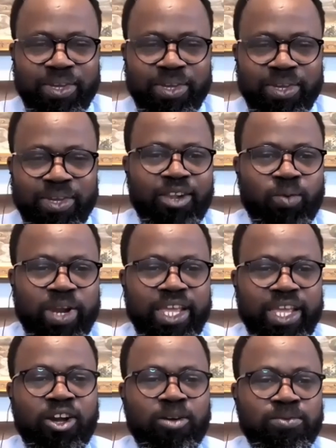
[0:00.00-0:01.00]
bit ahead
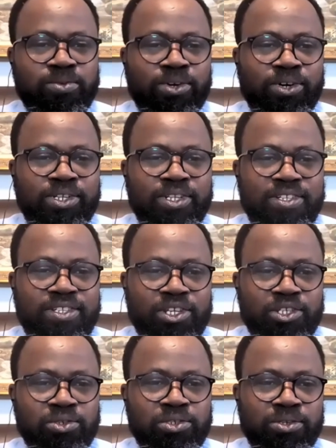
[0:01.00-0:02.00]
when it comes to all these
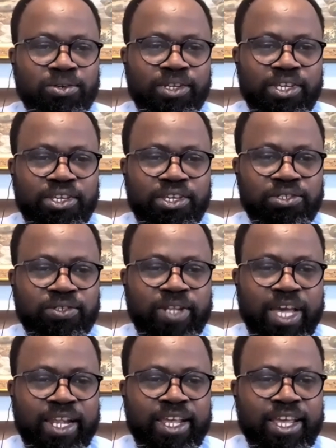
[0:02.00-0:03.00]
social
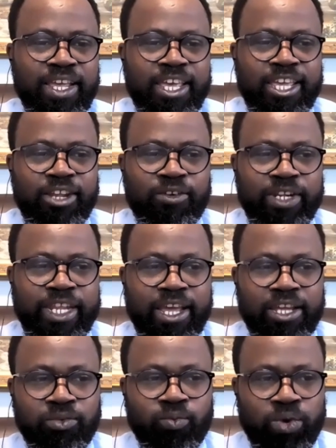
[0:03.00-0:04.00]
issues that, you know,
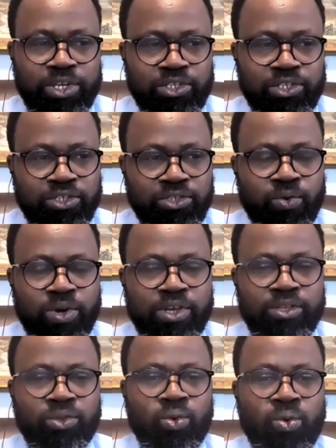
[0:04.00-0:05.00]
we're just
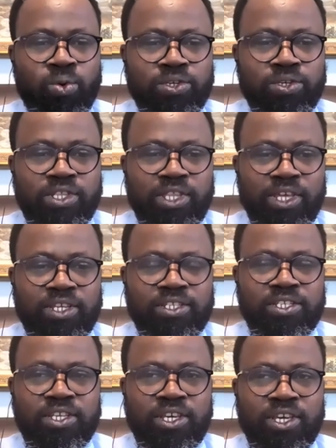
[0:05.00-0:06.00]
going towards
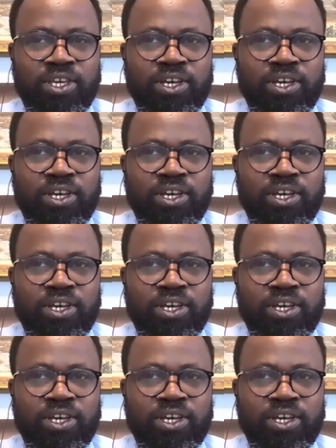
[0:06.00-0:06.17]
this